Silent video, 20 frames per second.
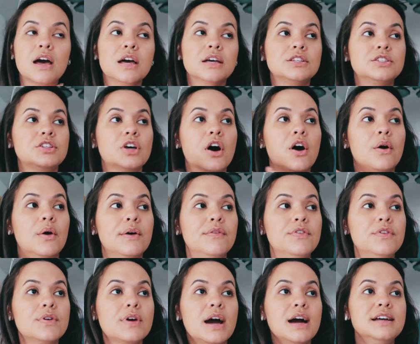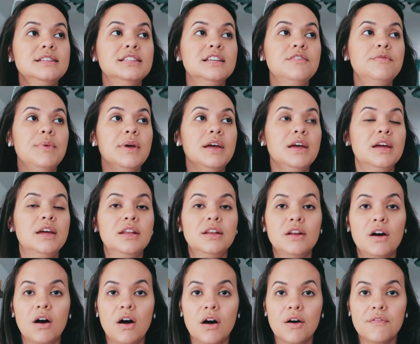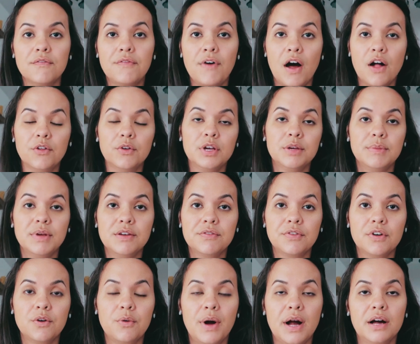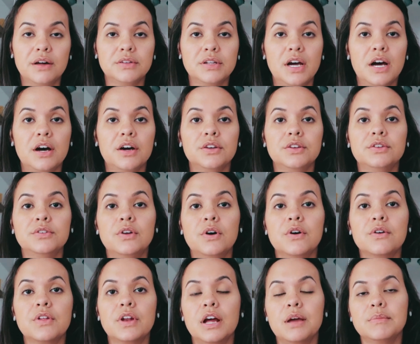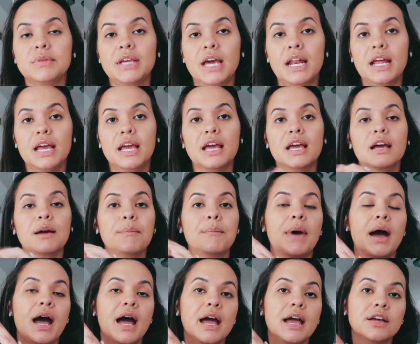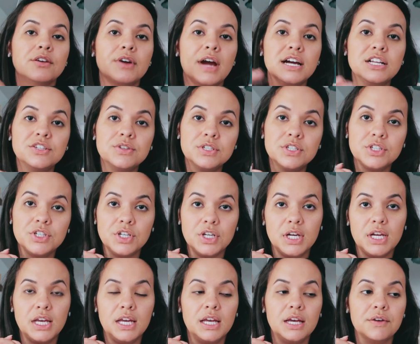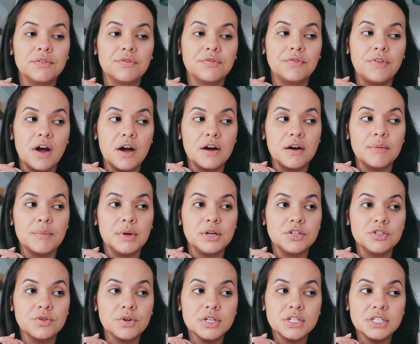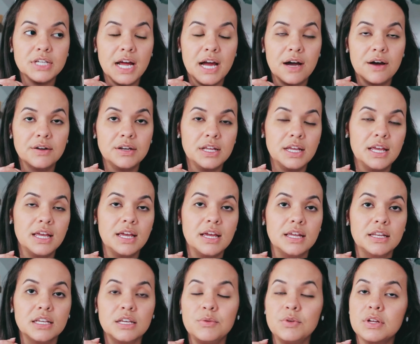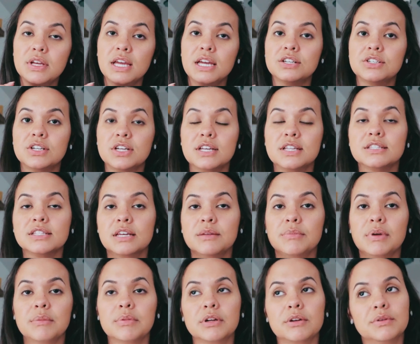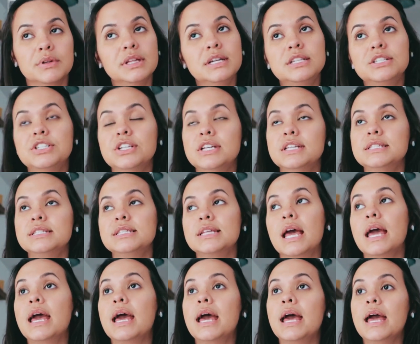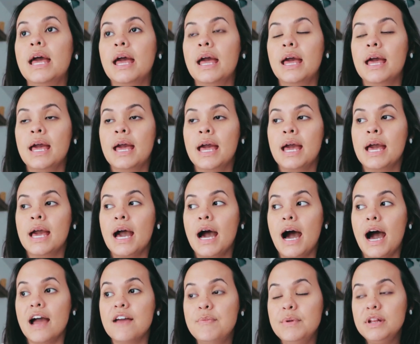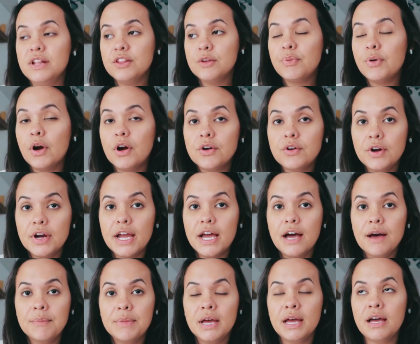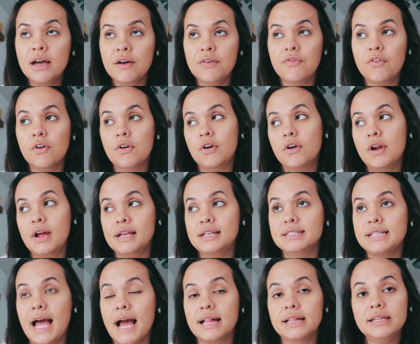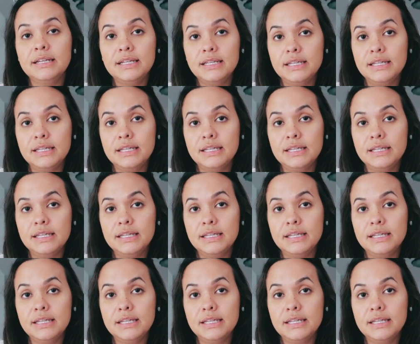So if you guys have been following me for a while now, you know that I'm getting my graduate degree from Georgetown in communications and public relations. I've been in the program for exactly a